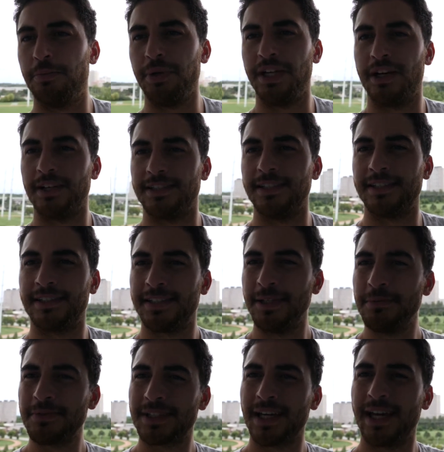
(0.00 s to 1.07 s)
because it
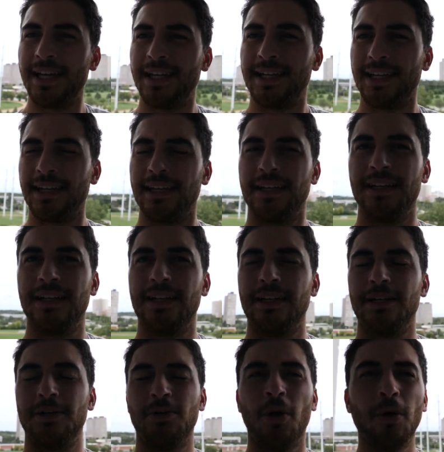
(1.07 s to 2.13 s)
seems like
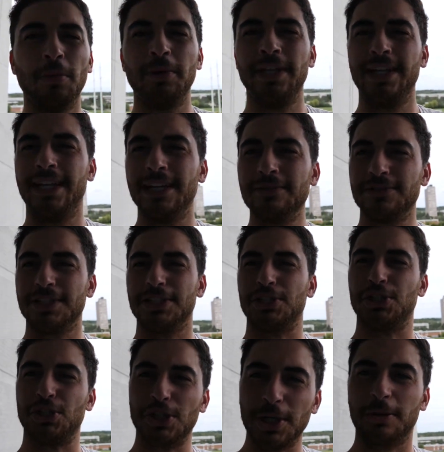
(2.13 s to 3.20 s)
nobody gives a
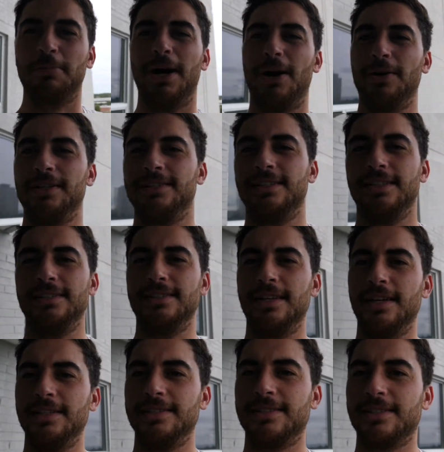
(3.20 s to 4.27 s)
shit about it these
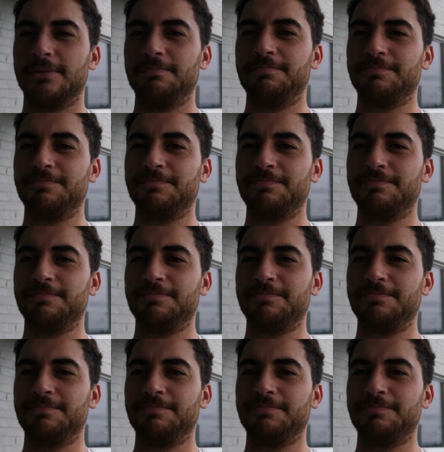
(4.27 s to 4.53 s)
days.